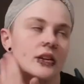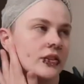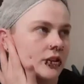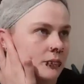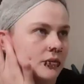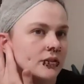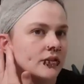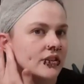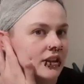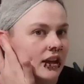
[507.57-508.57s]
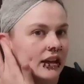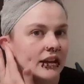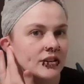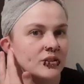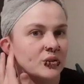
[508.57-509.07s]
symbols, and I
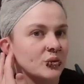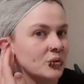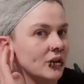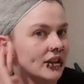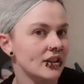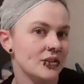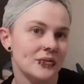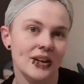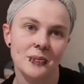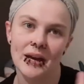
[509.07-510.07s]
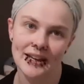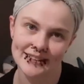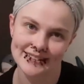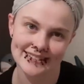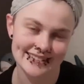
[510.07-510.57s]
had to identify a
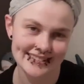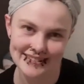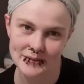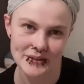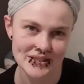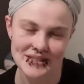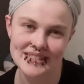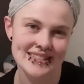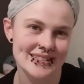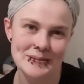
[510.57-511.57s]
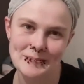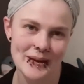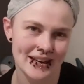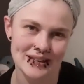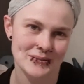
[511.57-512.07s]
pattern, which is
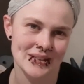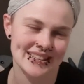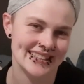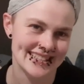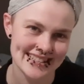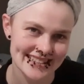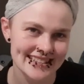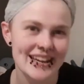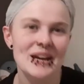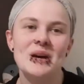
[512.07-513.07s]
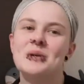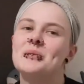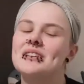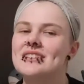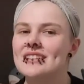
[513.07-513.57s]
pattern recognition,
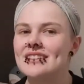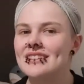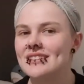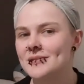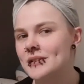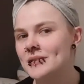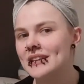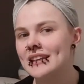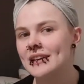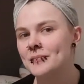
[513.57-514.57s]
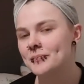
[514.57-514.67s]
which is very